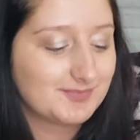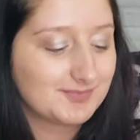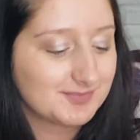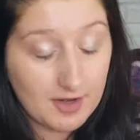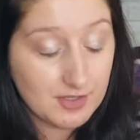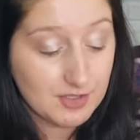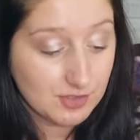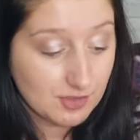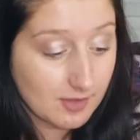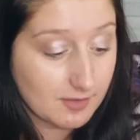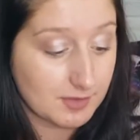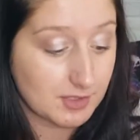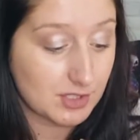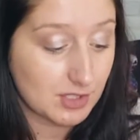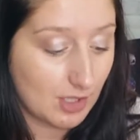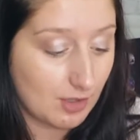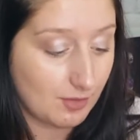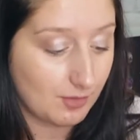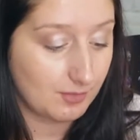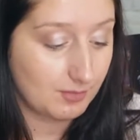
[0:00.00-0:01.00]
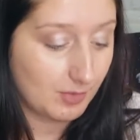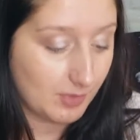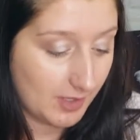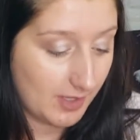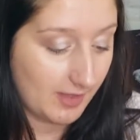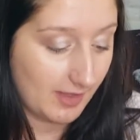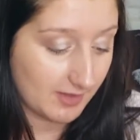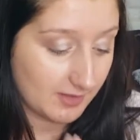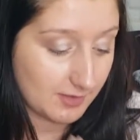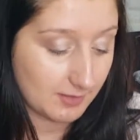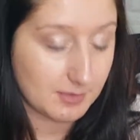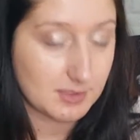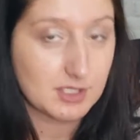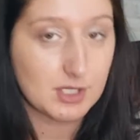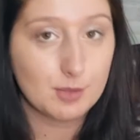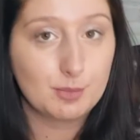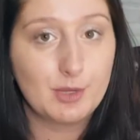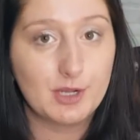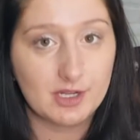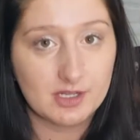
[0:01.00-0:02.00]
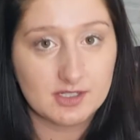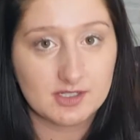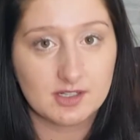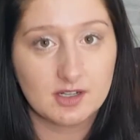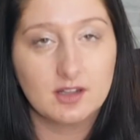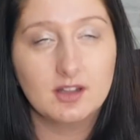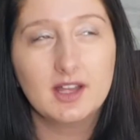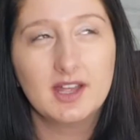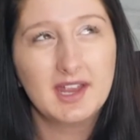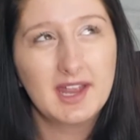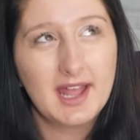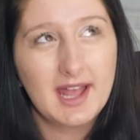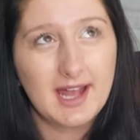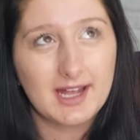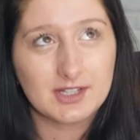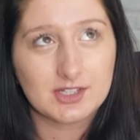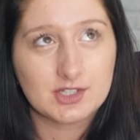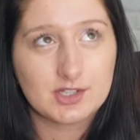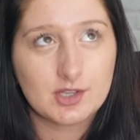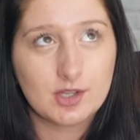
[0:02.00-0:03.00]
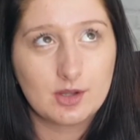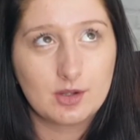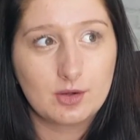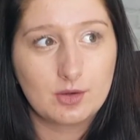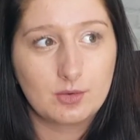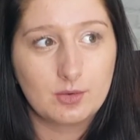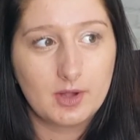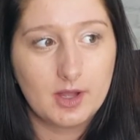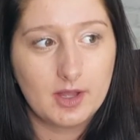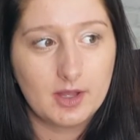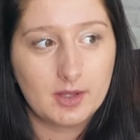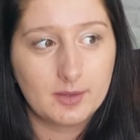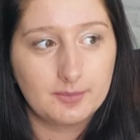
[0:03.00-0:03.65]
I just thought it was so, like, they were so personal and so